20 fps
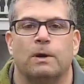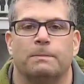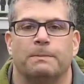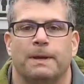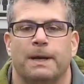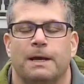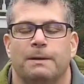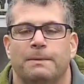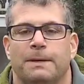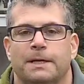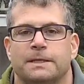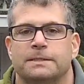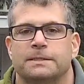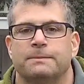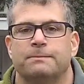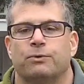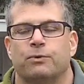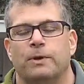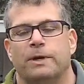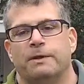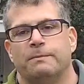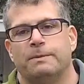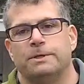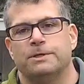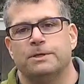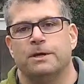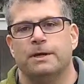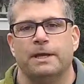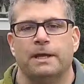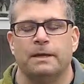walk behind me at some point have been
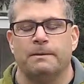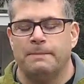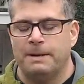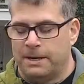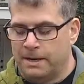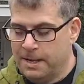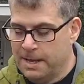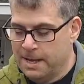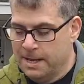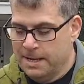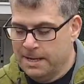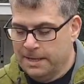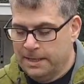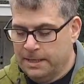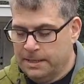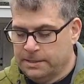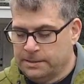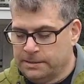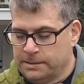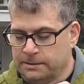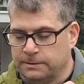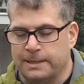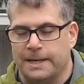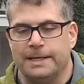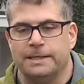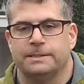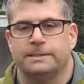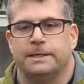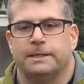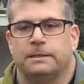talking about is the
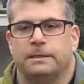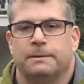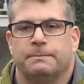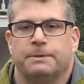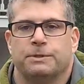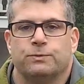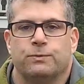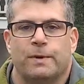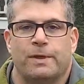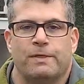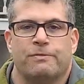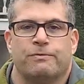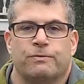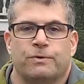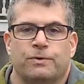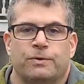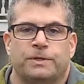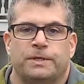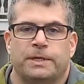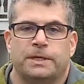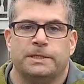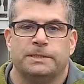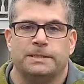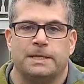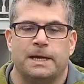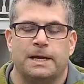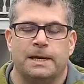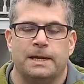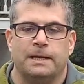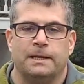lengths that Olympus went through to
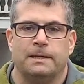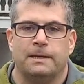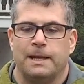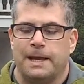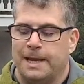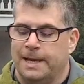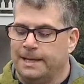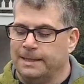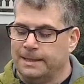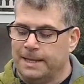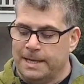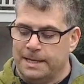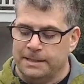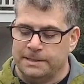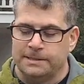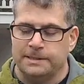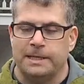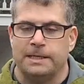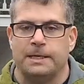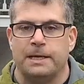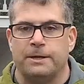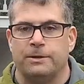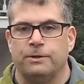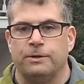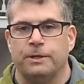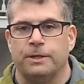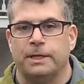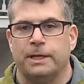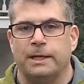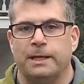design a lens that not
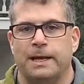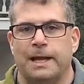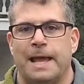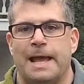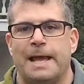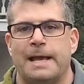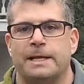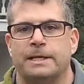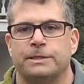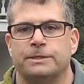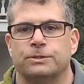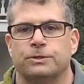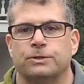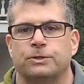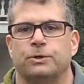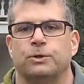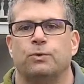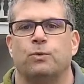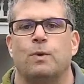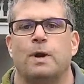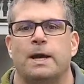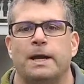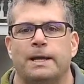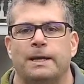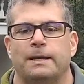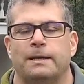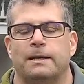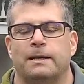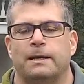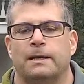only has good
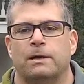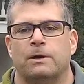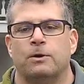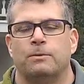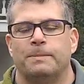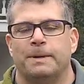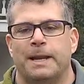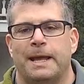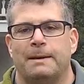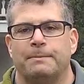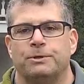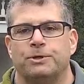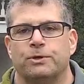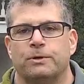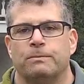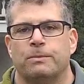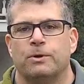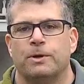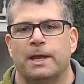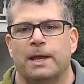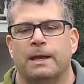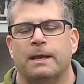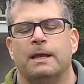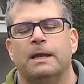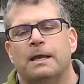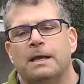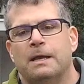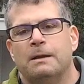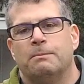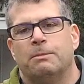wide uh, open aperture and bokeh,
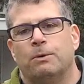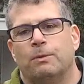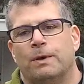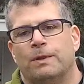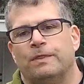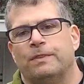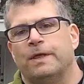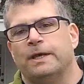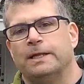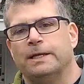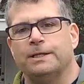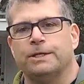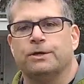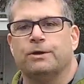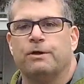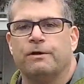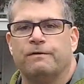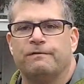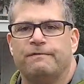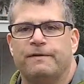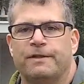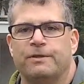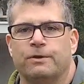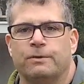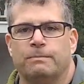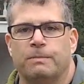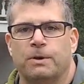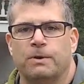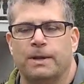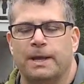but what they like to call
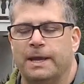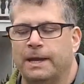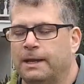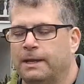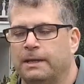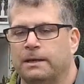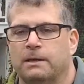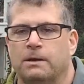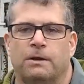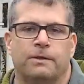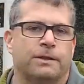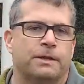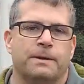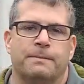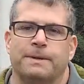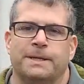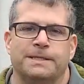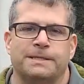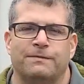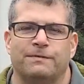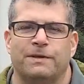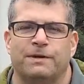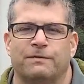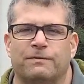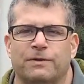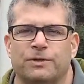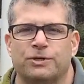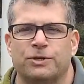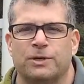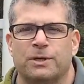feathered bokeh. All the companies have a
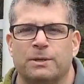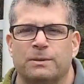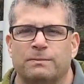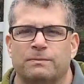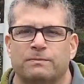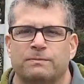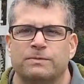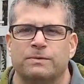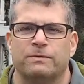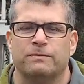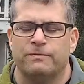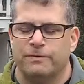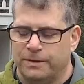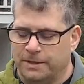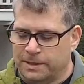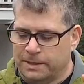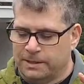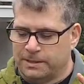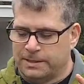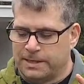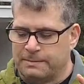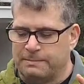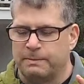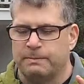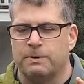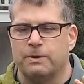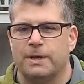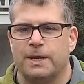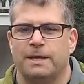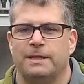different term for the type
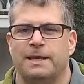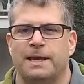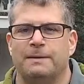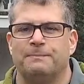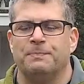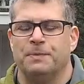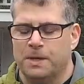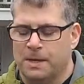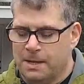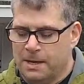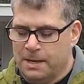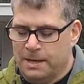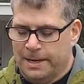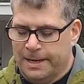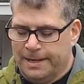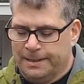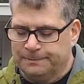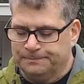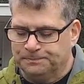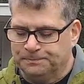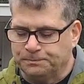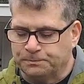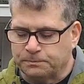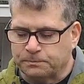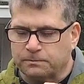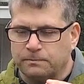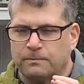of bokeh that um,